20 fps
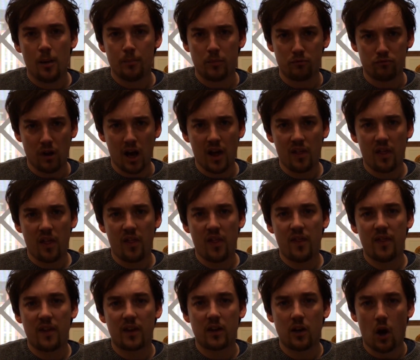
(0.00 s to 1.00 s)
Rather than
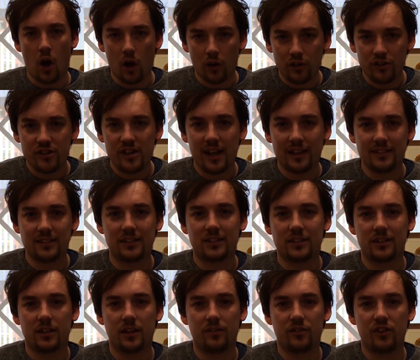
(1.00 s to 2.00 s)
the content
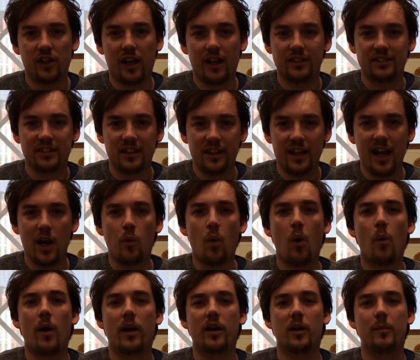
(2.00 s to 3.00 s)
of science, today what
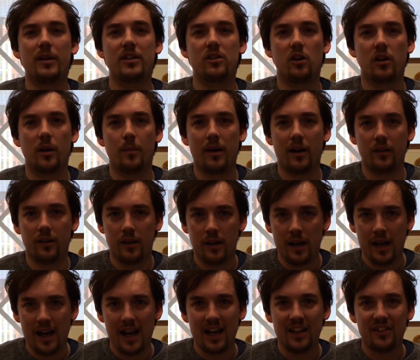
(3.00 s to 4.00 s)
we're going to be talking about
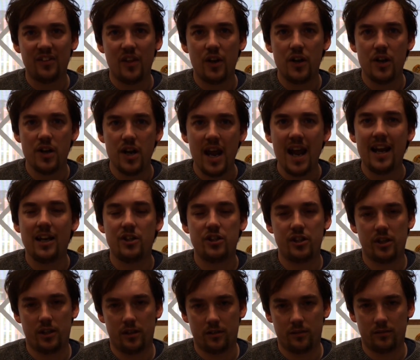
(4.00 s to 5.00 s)
is the
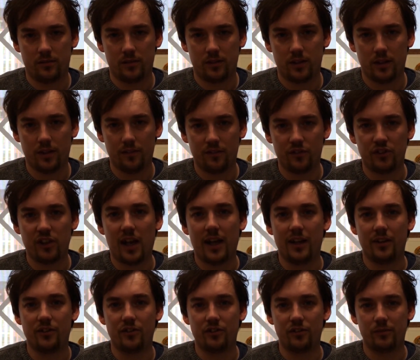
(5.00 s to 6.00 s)
nature of
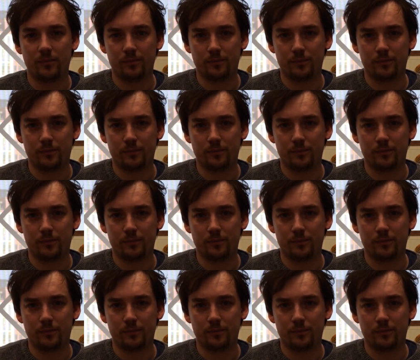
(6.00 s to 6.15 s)
science.